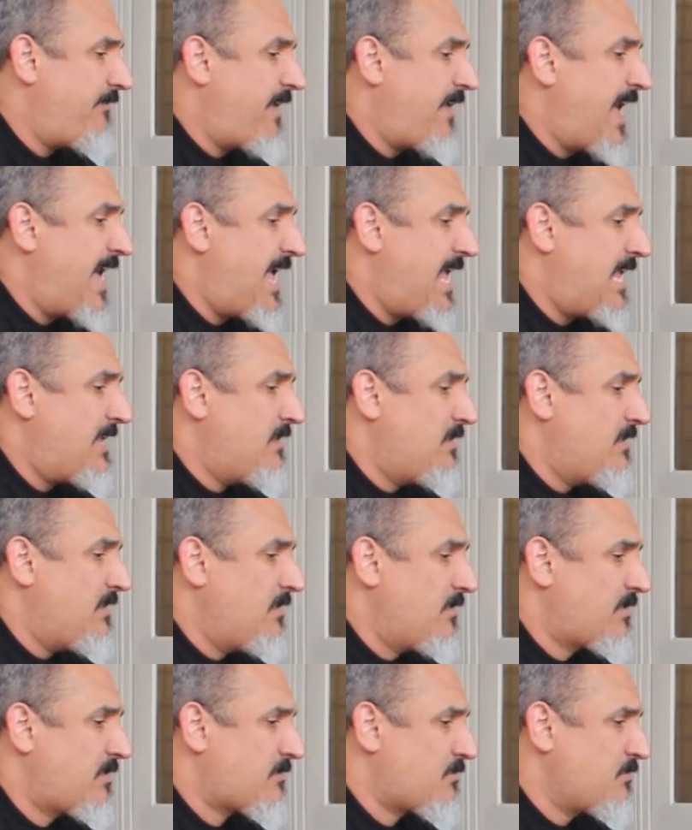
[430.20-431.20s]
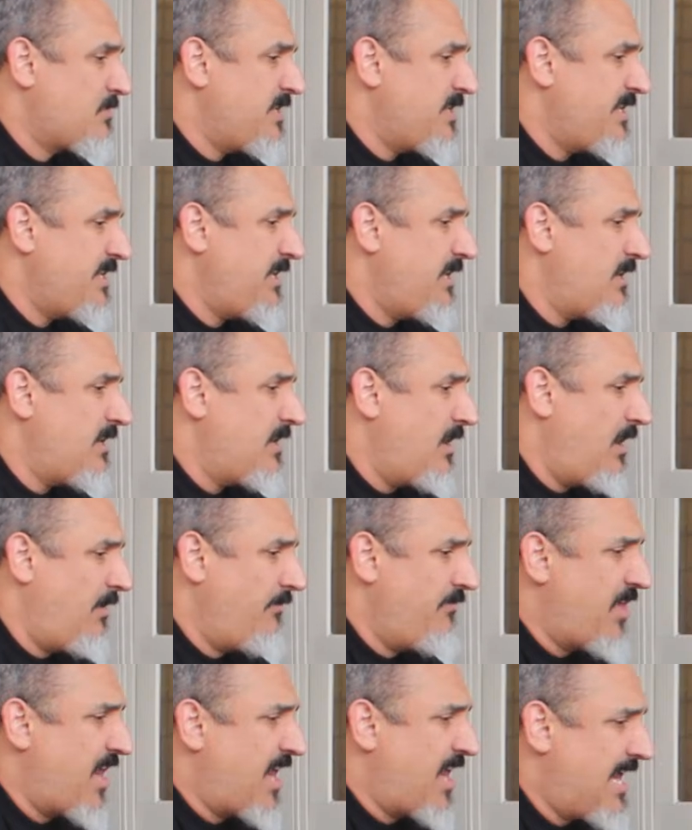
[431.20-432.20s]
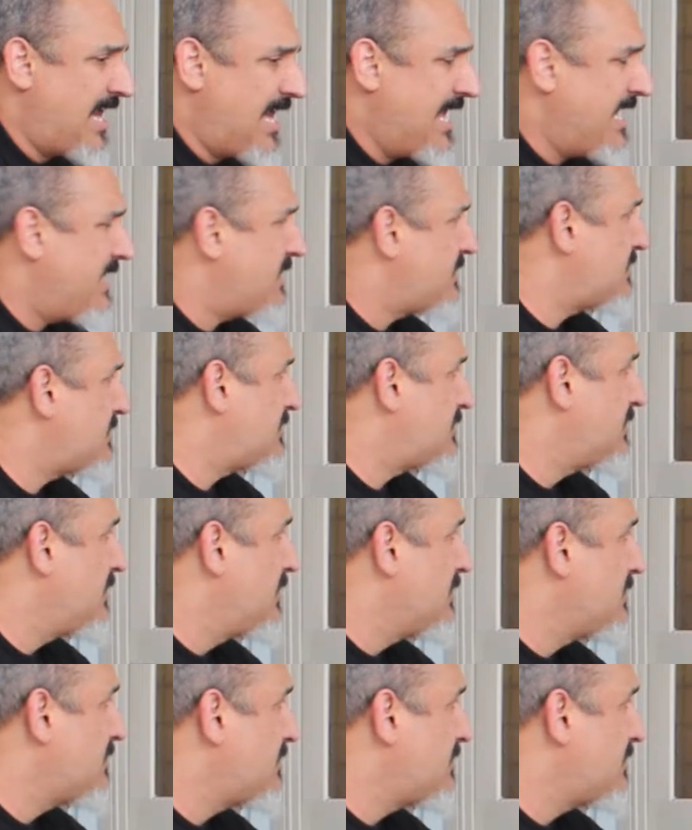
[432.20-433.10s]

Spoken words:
had 3 of the highest